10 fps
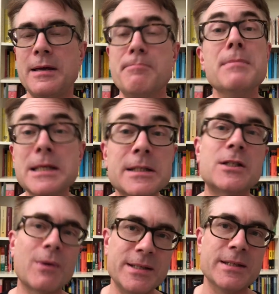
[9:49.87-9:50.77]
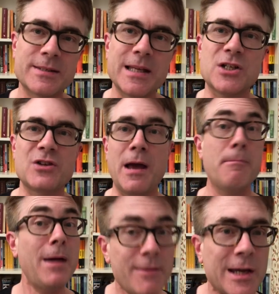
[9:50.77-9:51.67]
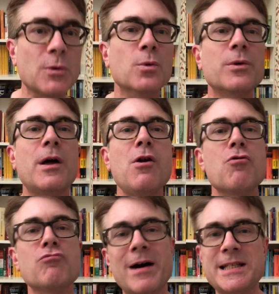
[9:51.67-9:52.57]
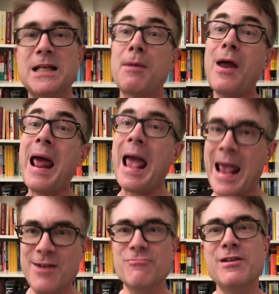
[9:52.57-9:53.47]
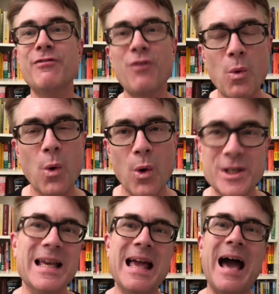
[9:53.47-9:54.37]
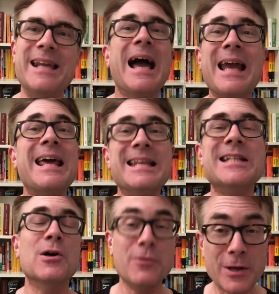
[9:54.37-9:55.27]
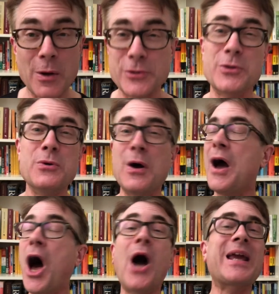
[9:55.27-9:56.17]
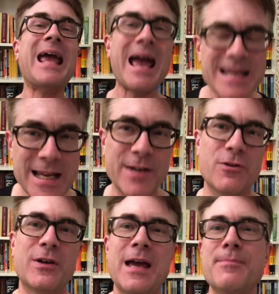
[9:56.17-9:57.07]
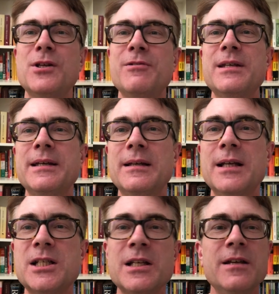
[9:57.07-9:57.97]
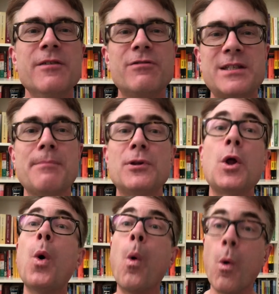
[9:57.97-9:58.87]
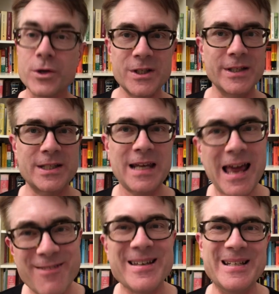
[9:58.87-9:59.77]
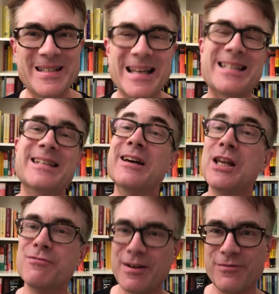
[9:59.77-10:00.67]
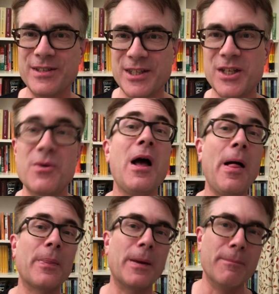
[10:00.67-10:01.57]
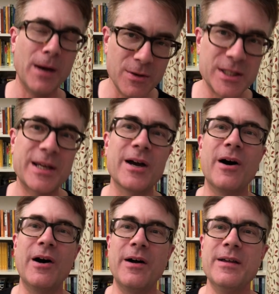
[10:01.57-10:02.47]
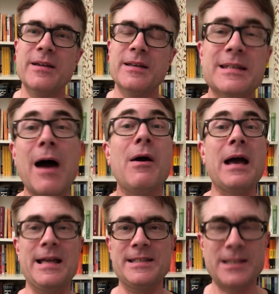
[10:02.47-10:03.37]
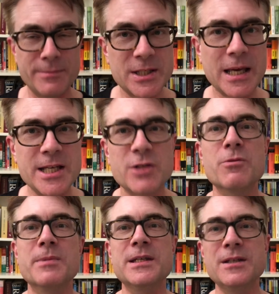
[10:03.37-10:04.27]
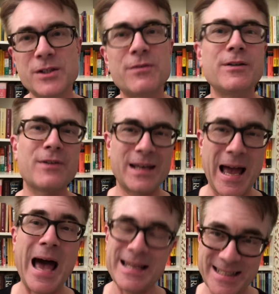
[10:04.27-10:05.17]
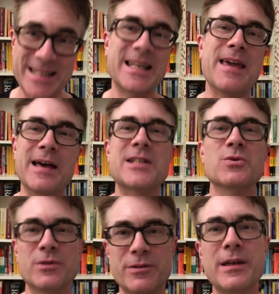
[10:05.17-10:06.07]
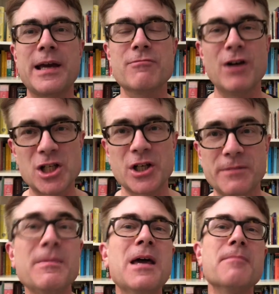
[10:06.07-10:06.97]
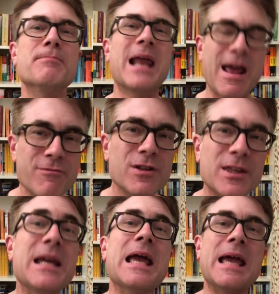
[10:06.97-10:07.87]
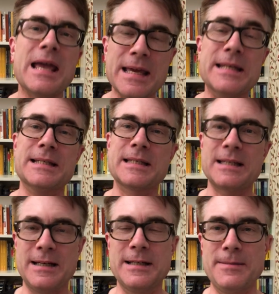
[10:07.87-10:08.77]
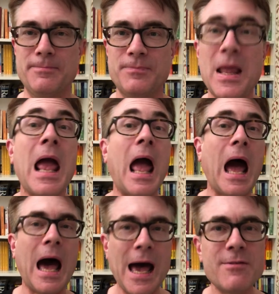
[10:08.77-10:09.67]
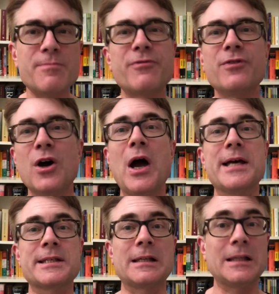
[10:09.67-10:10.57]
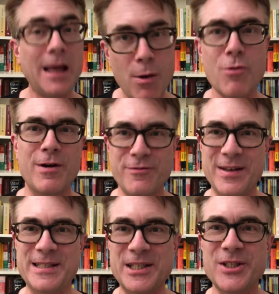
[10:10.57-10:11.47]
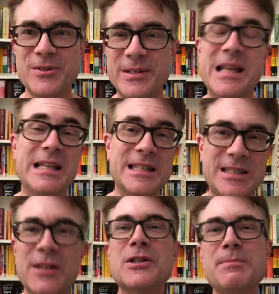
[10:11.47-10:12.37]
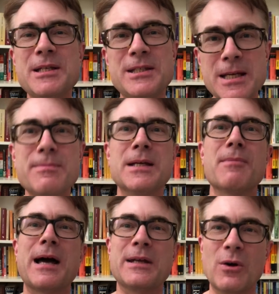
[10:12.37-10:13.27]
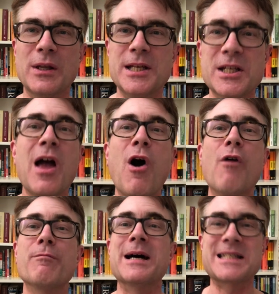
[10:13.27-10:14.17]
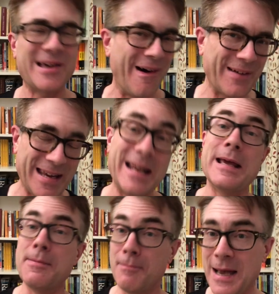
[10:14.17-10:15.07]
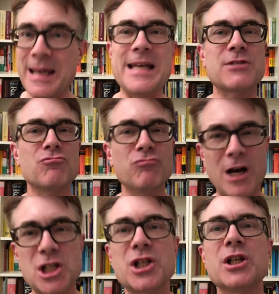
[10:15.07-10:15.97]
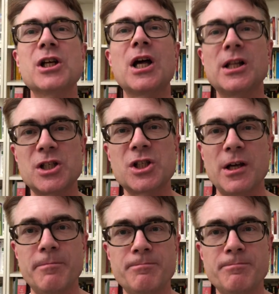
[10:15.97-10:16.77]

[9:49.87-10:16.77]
a mid-20th century American author, writing about Henry Ford. And it had in it also archaic vocabulary in English, for example, the horseless carriage, as an early reference to the motor car. Now, at some stage, it will be useful if I can say that sort of thing in Russian, but everything in its time. I would prefer, as a lower advanced student, still to be deepening my knowledge of my target, in my case, Russian culture.